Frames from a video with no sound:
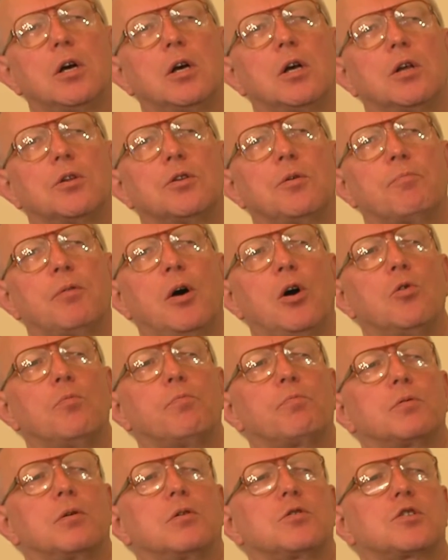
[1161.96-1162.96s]
The
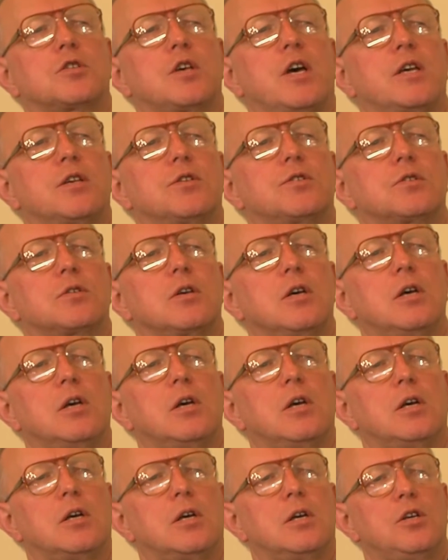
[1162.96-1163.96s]
Pope says
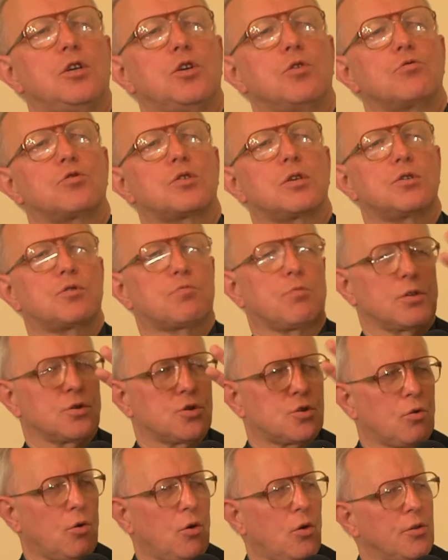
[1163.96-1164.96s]
he uses
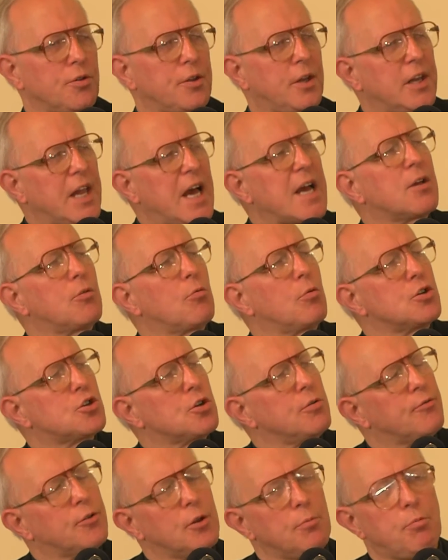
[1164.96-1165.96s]
what's called the language
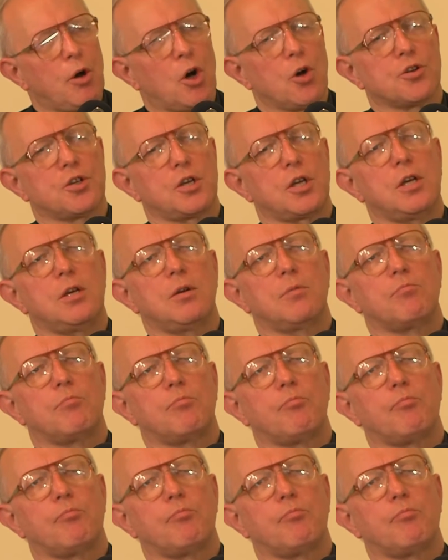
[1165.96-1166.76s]
of the body,